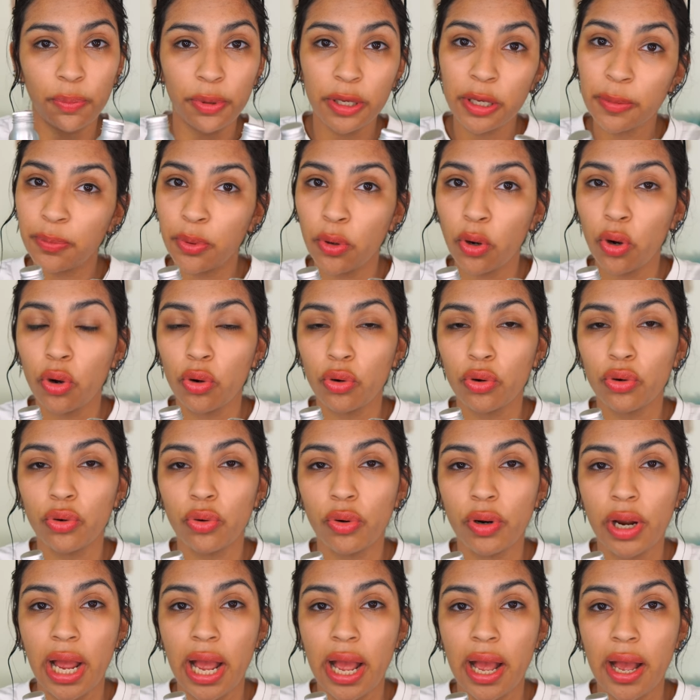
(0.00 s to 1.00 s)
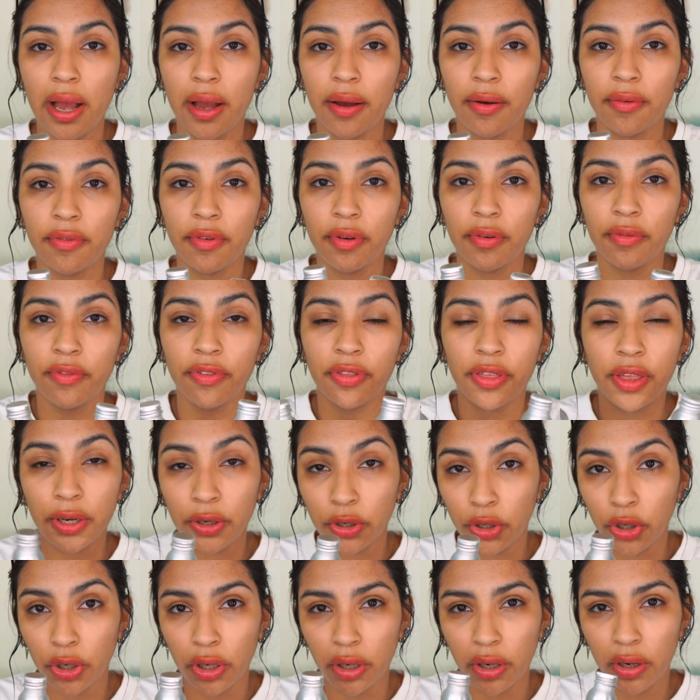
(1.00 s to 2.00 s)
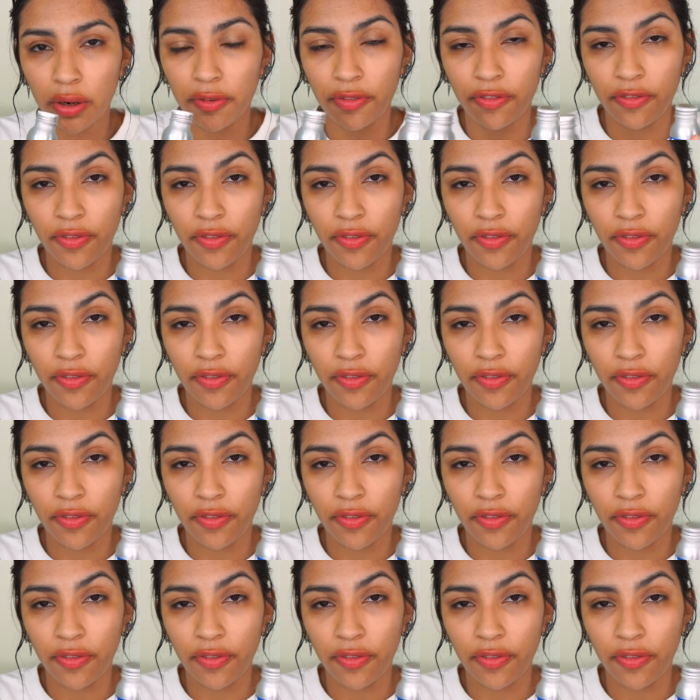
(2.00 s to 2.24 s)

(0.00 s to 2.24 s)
people who have thinner,